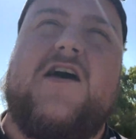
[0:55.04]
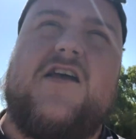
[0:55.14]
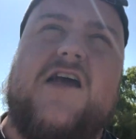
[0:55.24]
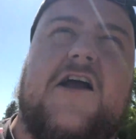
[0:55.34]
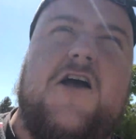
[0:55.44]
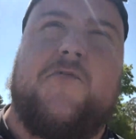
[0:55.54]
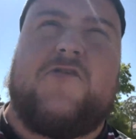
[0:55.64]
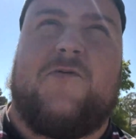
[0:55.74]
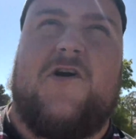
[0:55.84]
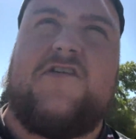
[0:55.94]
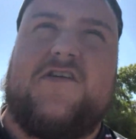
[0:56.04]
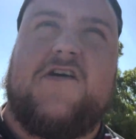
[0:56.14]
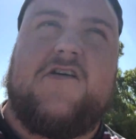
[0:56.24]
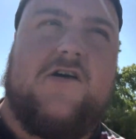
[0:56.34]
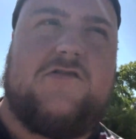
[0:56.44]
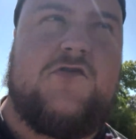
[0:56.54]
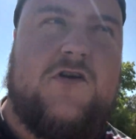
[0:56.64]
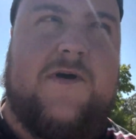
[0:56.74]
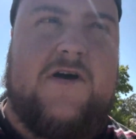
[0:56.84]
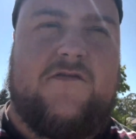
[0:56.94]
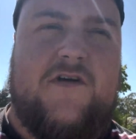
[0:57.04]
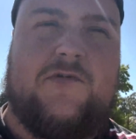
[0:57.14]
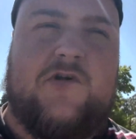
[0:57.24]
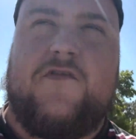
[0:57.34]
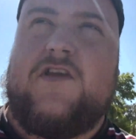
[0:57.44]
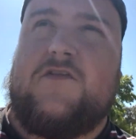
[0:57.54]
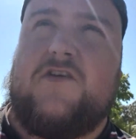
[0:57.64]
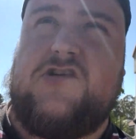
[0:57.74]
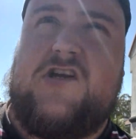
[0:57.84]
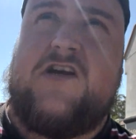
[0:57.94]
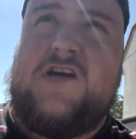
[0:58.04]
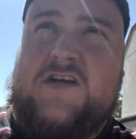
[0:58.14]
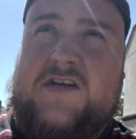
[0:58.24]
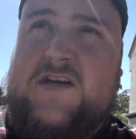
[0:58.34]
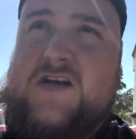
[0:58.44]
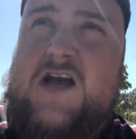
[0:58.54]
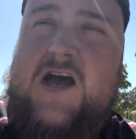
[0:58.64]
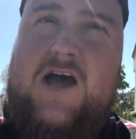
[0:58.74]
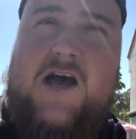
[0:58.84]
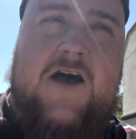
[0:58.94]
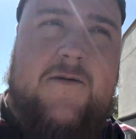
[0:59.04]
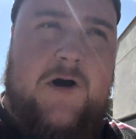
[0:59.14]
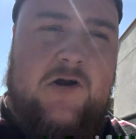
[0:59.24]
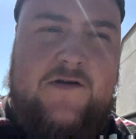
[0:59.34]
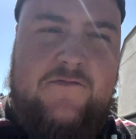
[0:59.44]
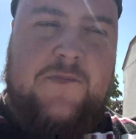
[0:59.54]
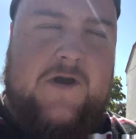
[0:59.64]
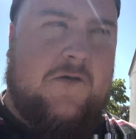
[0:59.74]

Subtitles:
yeah, a couple of surprises. I'll talk about them sort of individually. I'll leave the big